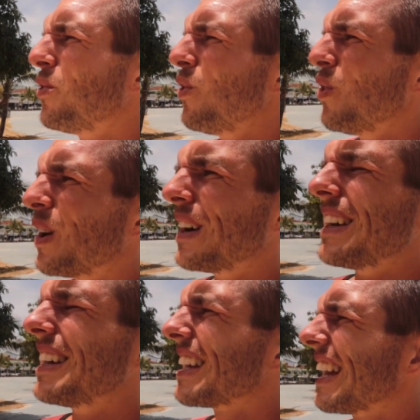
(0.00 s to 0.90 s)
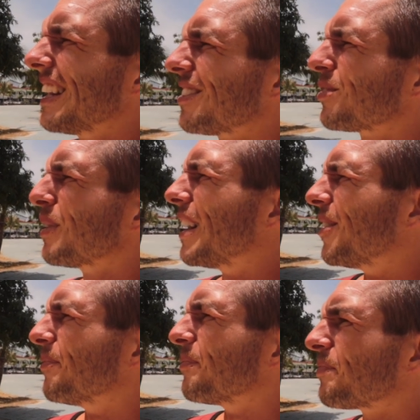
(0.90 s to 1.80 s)
Whew, getting a sweat
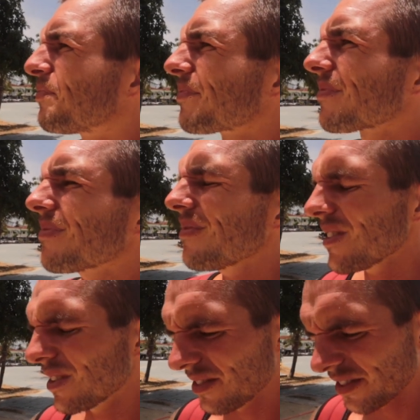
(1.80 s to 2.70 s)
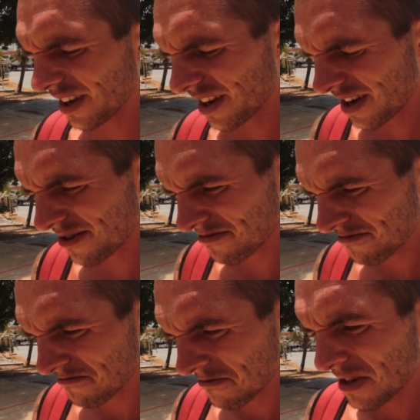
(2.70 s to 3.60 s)
on. So
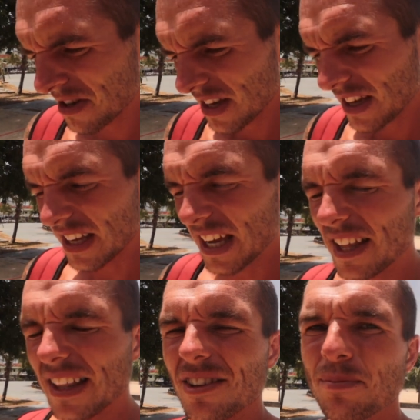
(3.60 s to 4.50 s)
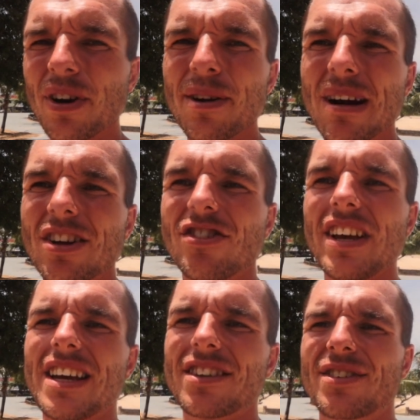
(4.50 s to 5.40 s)
yeah, that's pretty much
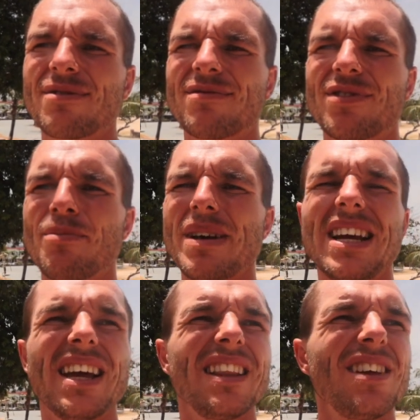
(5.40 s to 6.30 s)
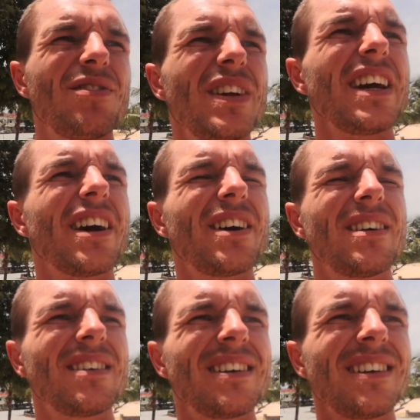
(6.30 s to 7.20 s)
it from me in this
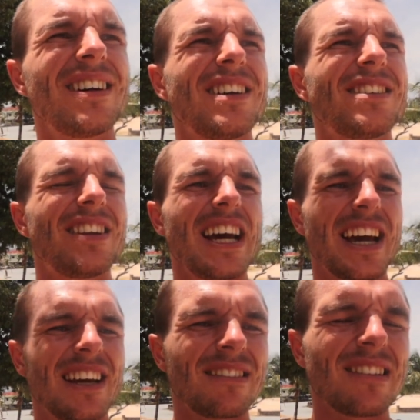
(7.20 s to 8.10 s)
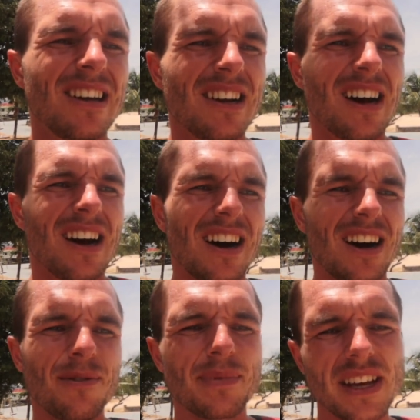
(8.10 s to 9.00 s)
video today. I
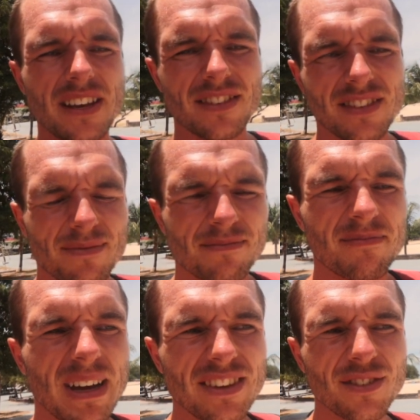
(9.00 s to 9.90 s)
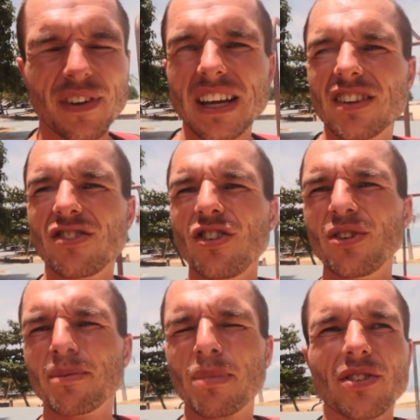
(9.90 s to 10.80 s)
hope this has affected
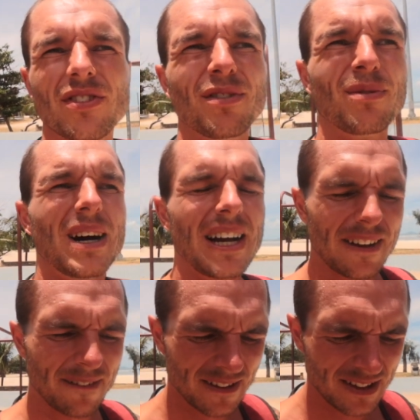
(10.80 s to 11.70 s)
you in a positive way